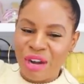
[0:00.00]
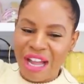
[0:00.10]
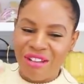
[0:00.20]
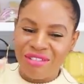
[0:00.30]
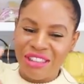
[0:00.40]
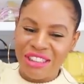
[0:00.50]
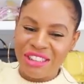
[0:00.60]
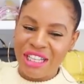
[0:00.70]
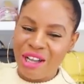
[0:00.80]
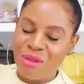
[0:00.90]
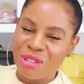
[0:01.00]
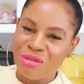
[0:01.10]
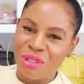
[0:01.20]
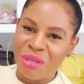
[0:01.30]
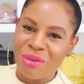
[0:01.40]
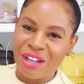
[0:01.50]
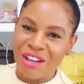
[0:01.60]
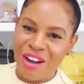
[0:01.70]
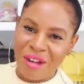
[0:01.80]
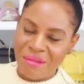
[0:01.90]
round detail was really
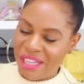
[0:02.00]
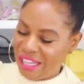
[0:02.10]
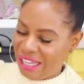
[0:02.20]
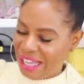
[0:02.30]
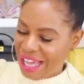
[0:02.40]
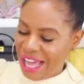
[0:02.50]
what got me.